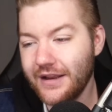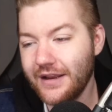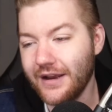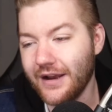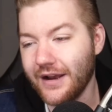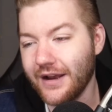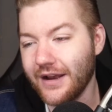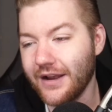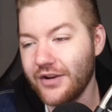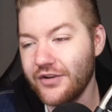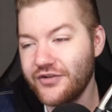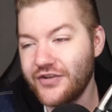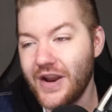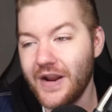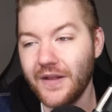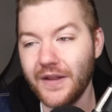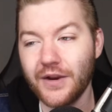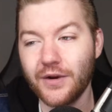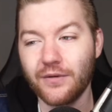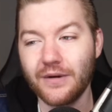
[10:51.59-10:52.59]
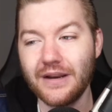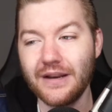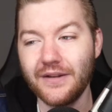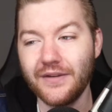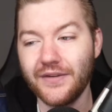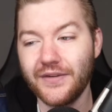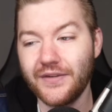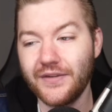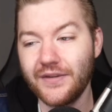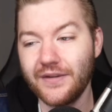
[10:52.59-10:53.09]
uh, Jalen
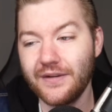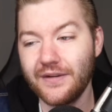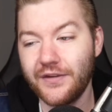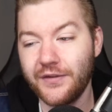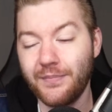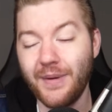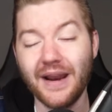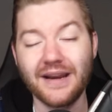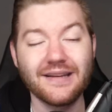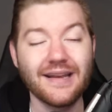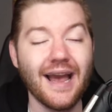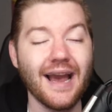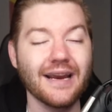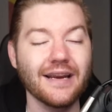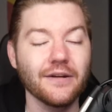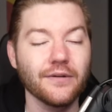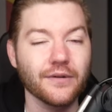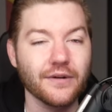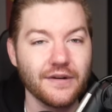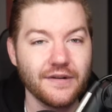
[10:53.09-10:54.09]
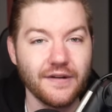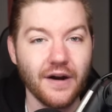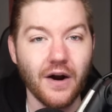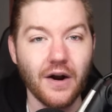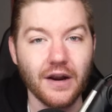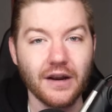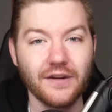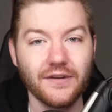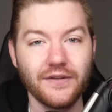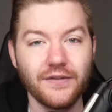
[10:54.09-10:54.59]
Green's spectacular
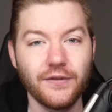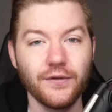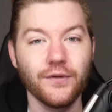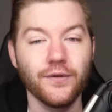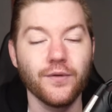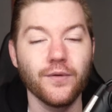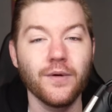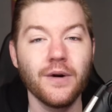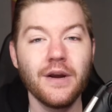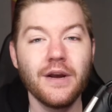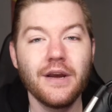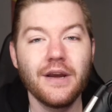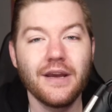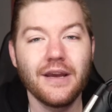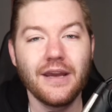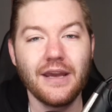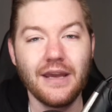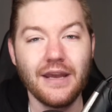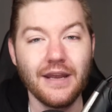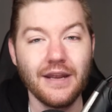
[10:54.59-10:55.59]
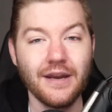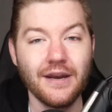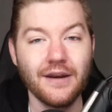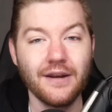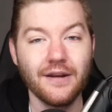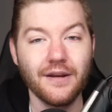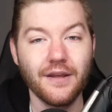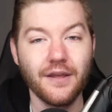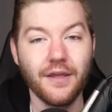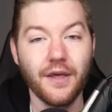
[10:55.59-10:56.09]
dunk to
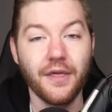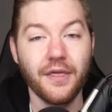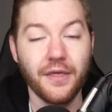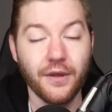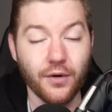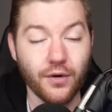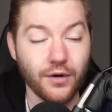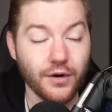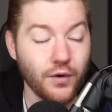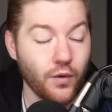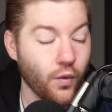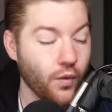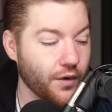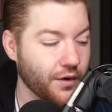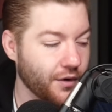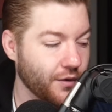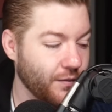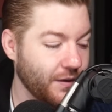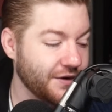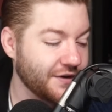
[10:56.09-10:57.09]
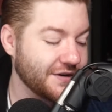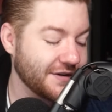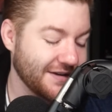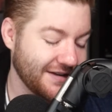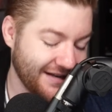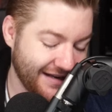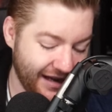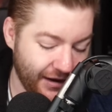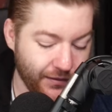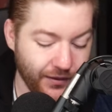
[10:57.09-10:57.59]
end the third quarter, which
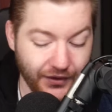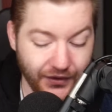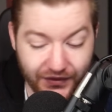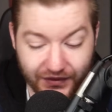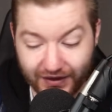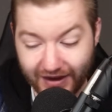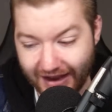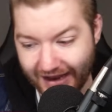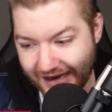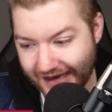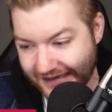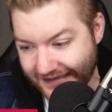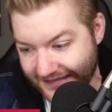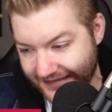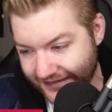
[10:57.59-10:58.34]
I will say